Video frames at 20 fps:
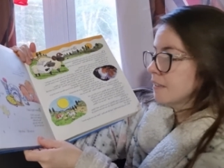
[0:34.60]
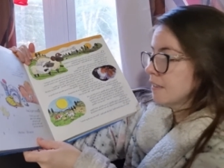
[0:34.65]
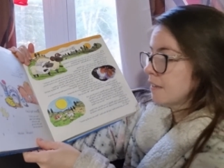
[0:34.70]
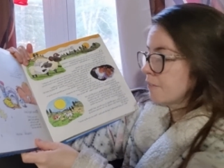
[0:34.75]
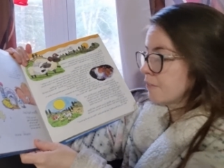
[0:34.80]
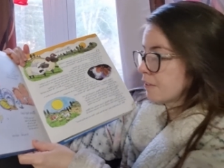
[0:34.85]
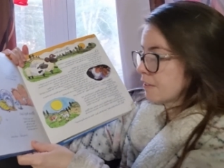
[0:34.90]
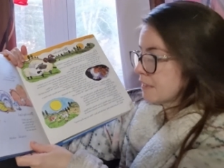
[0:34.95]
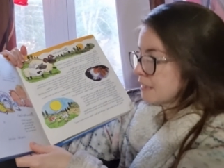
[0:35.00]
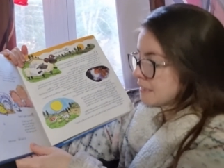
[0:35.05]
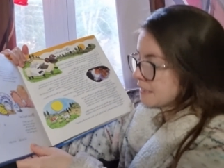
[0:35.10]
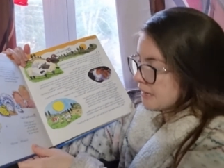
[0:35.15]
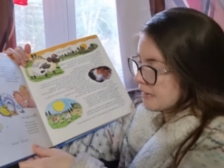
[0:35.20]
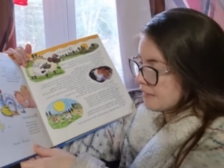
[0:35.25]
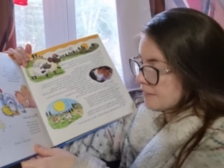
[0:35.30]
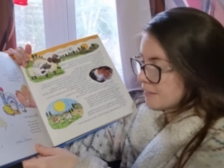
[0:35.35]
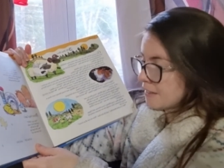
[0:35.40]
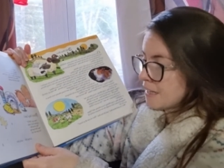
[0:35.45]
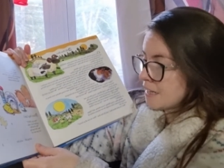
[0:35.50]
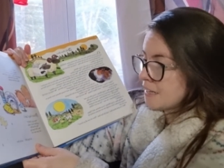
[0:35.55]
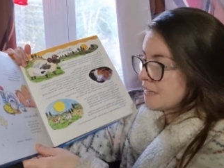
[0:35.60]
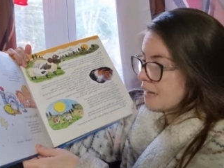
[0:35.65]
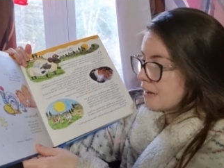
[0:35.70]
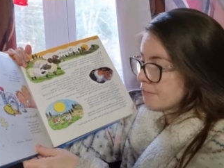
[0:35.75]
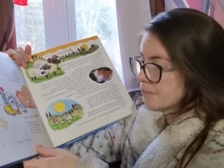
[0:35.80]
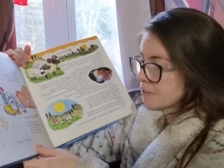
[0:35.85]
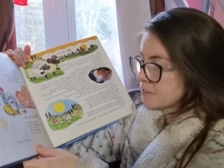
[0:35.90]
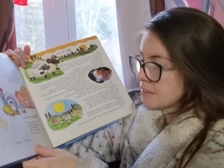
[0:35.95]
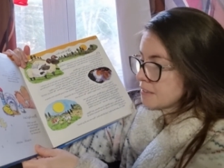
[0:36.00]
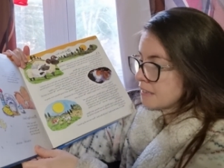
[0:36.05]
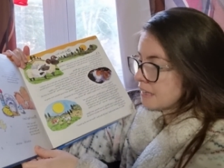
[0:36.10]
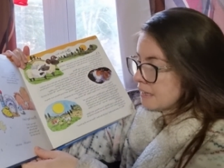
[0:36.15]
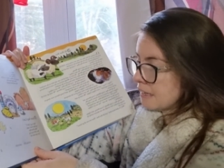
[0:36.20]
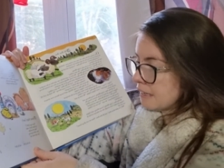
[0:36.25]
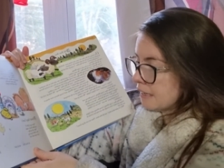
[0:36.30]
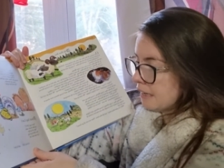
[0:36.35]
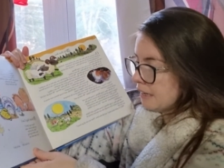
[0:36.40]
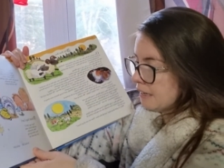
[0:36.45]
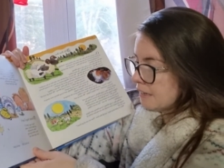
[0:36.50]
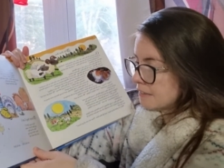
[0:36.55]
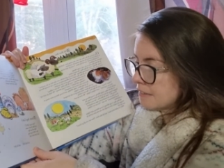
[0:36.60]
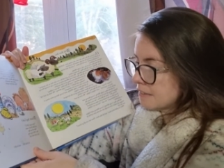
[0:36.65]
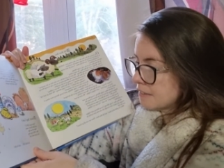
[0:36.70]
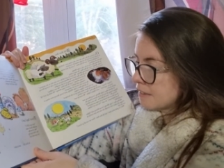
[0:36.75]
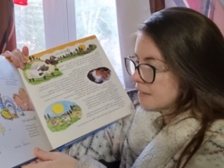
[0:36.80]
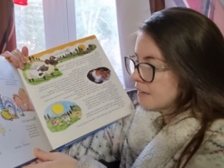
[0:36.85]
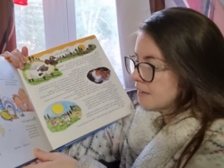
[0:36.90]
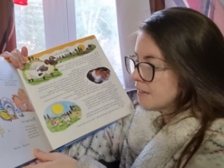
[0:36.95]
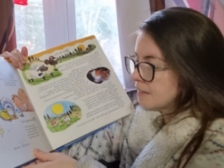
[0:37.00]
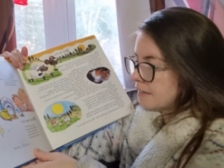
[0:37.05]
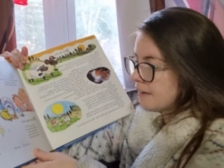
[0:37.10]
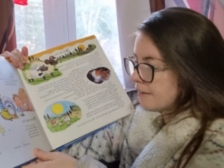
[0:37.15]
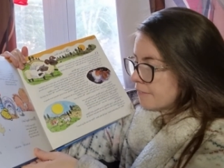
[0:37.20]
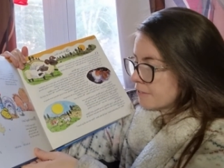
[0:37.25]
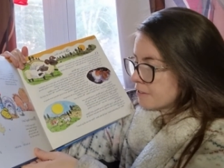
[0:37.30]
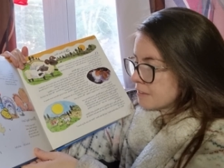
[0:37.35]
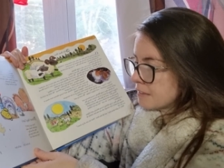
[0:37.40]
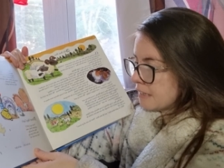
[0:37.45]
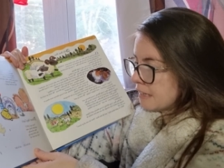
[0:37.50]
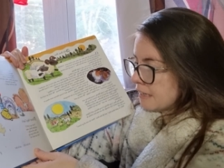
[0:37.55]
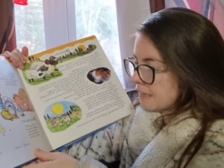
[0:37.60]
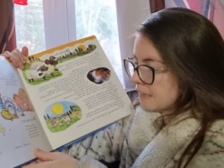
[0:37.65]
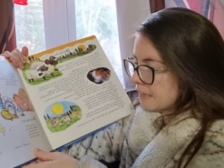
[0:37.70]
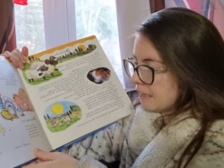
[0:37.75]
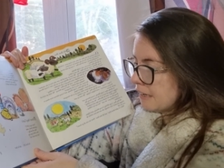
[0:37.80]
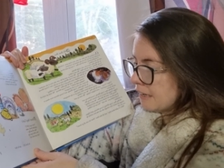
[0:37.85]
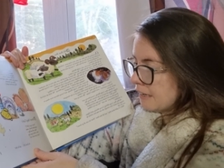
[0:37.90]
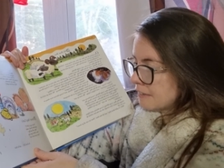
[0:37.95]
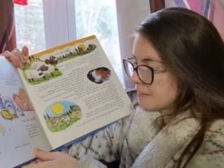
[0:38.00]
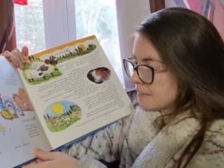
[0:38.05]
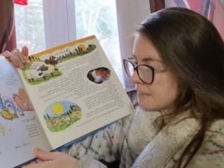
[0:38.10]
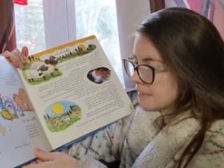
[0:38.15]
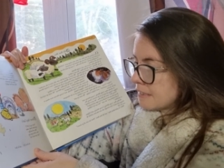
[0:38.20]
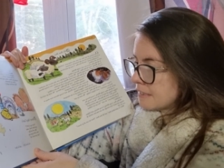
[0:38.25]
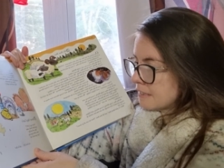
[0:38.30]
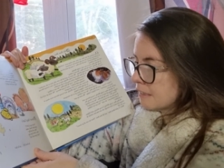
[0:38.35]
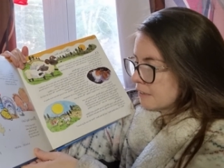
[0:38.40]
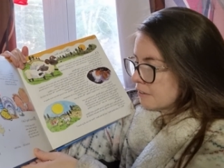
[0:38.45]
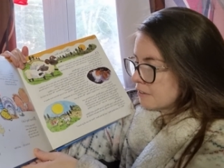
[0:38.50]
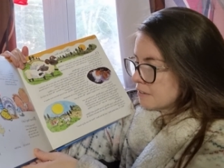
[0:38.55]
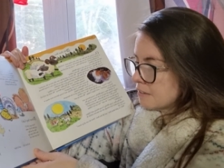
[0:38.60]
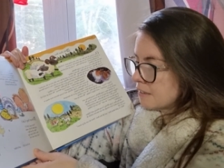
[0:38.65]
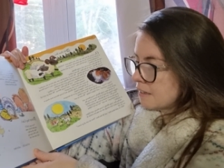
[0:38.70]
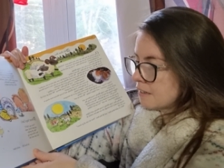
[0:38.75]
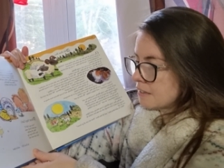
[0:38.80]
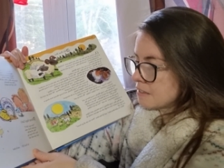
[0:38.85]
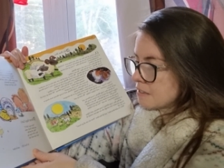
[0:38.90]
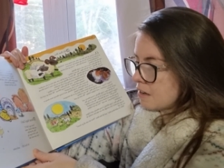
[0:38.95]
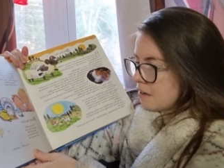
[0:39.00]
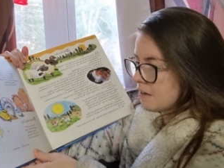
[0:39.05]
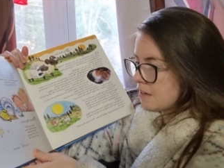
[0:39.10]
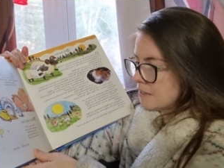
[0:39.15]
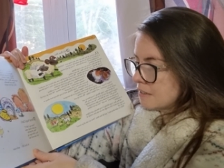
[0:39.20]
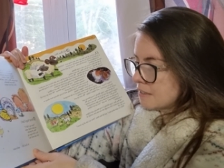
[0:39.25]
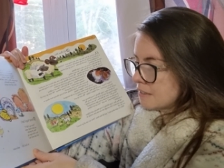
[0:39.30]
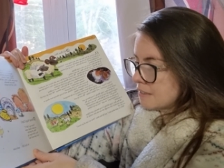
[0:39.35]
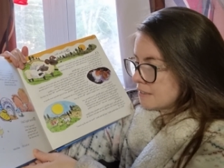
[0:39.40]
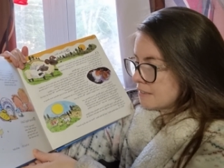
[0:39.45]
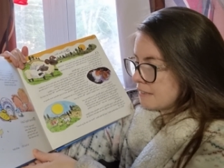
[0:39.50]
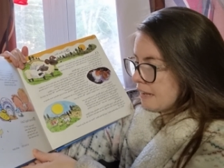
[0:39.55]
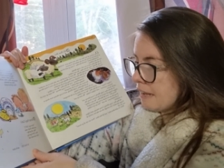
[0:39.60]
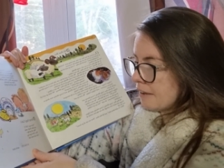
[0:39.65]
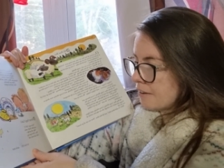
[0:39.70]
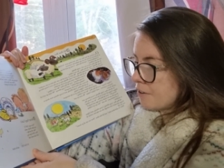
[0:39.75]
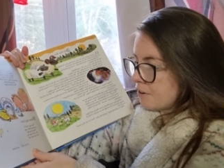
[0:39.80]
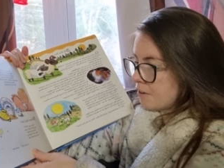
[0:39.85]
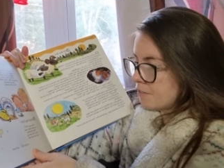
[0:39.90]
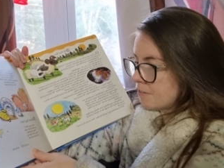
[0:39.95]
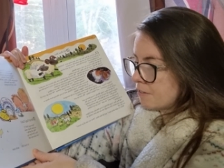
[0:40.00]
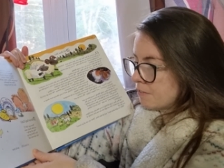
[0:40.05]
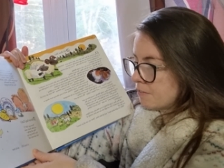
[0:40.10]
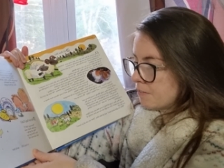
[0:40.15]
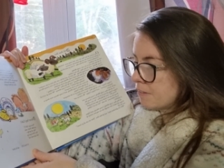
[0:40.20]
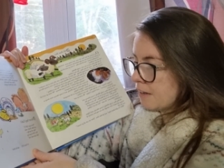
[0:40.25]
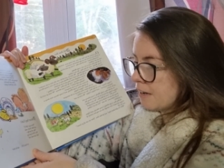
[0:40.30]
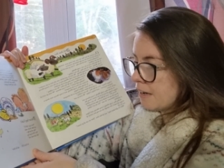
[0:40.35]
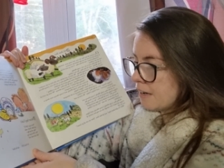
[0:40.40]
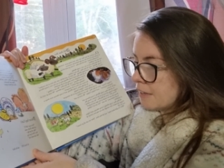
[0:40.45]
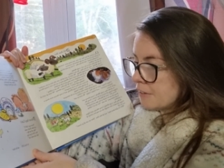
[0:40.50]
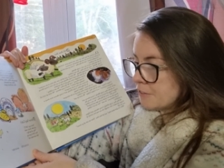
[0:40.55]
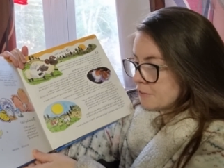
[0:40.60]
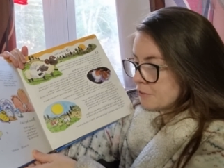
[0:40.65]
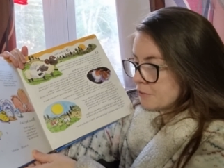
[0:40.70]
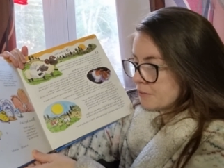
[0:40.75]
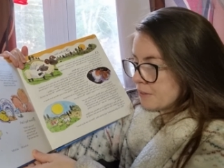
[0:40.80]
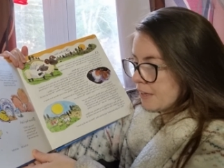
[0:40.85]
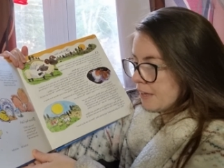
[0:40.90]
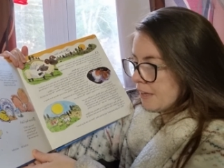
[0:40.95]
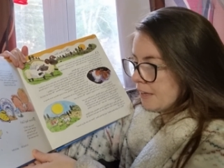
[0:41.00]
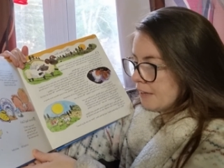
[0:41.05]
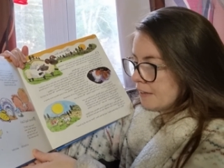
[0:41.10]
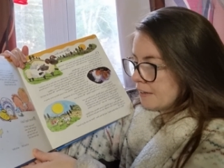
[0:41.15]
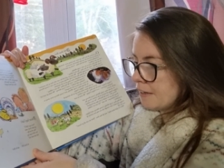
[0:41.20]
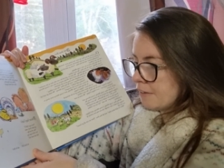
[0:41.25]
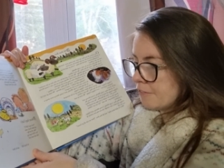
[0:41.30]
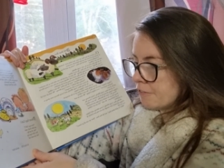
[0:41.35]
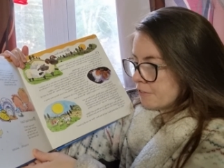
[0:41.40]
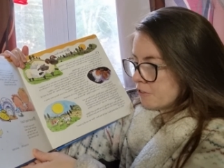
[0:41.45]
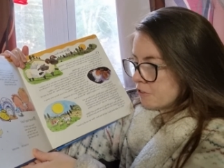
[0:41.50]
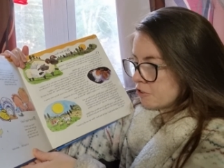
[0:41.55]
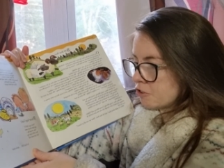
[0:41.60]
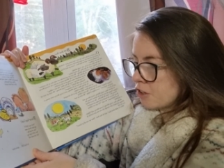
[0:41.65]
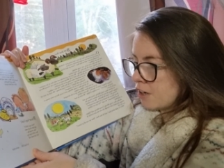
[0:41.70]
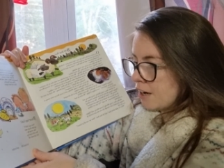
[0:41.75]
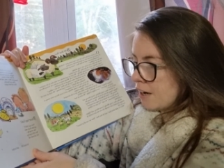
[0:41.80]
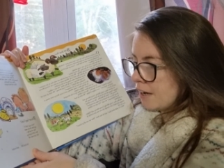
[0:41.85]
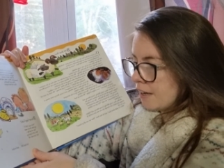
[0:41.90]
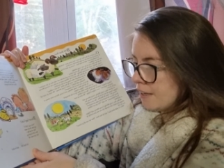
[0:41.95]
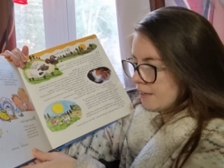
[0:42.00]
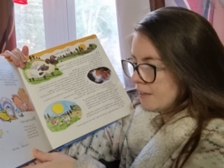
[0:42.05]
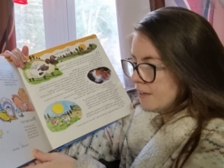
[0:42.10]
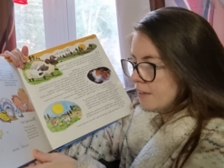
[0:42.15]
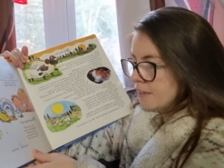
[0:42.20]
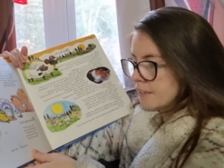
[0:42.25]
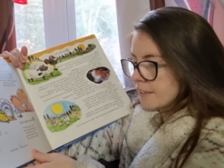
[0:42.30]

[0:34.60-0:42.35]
For the 10th, never say can't. Never say can't, said Little Duck's aunt. Take off and fly. You can if you try.